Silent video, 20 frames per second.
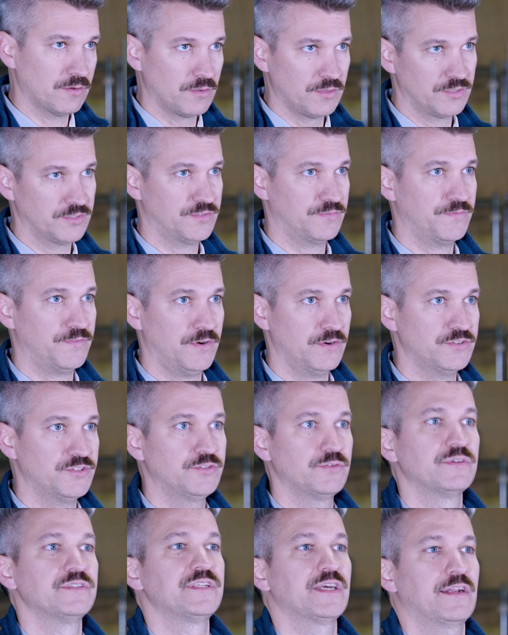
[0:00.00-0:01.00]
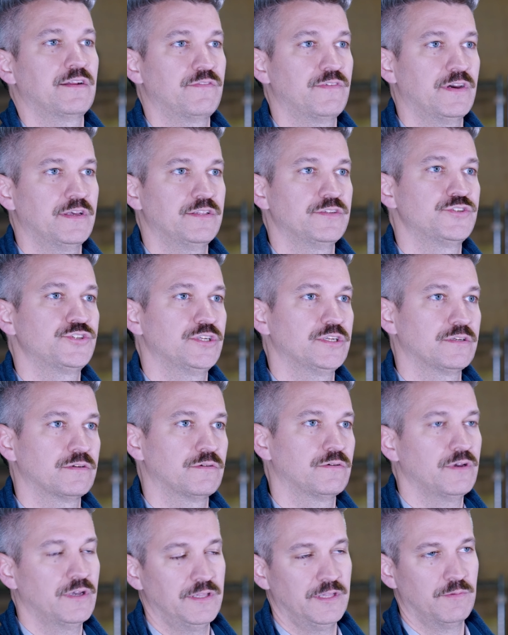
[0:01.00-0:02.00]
goal is first to identify the shingle,